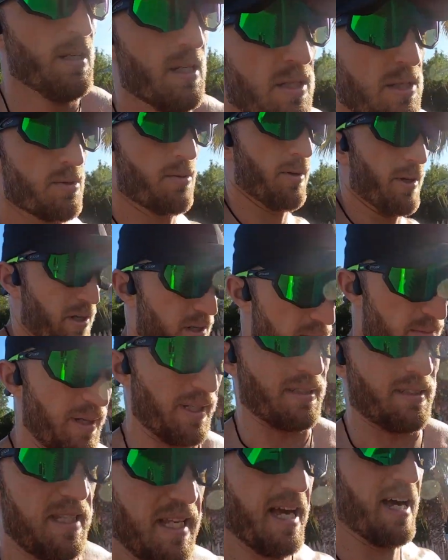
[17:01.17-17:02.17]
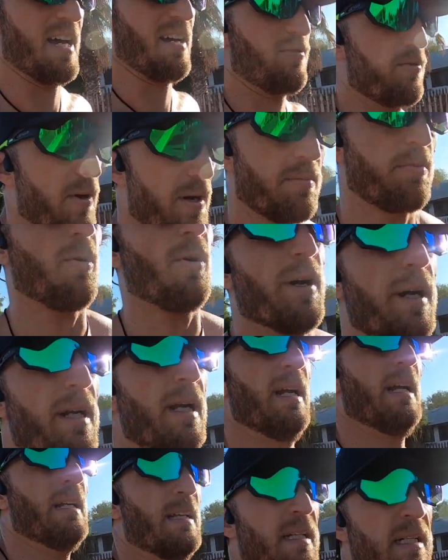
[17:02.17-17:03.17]
So we're at about the halfway point.
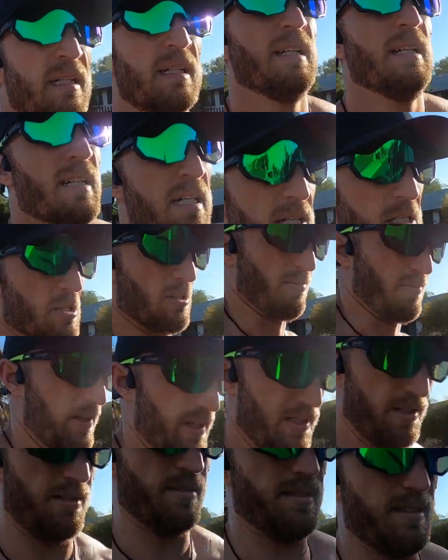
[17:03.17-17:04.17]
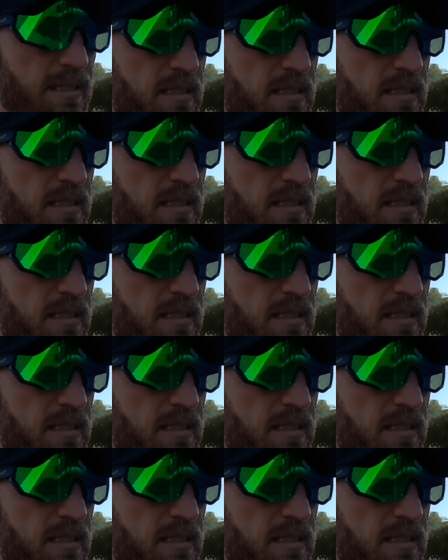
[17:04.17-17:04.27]
So I figured